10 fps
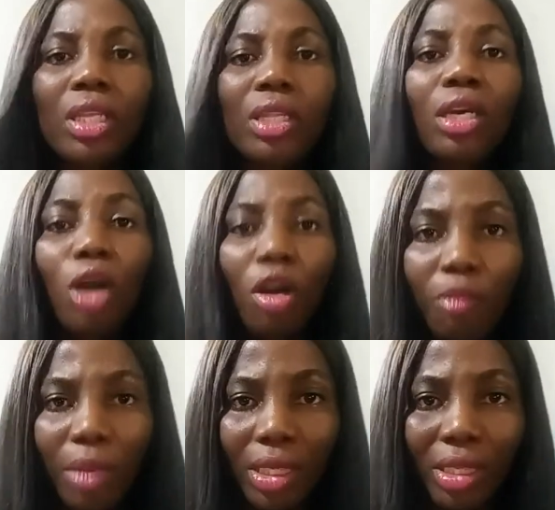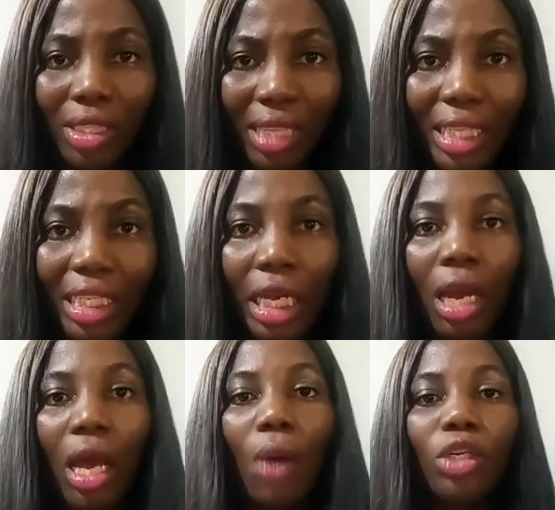the government, the state,
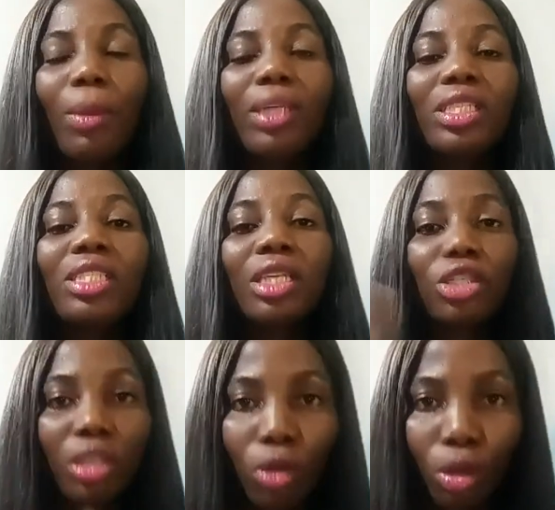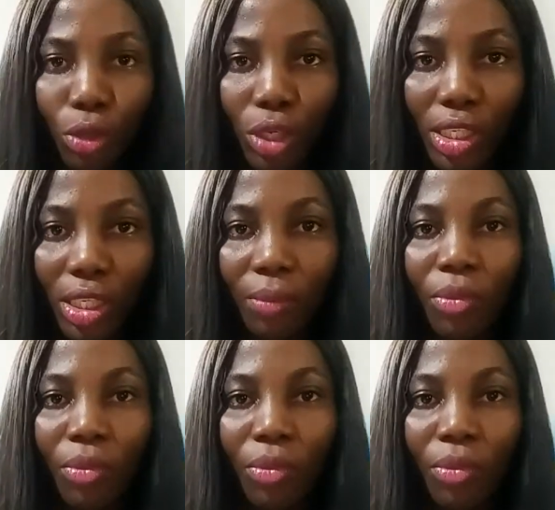I talk about international community.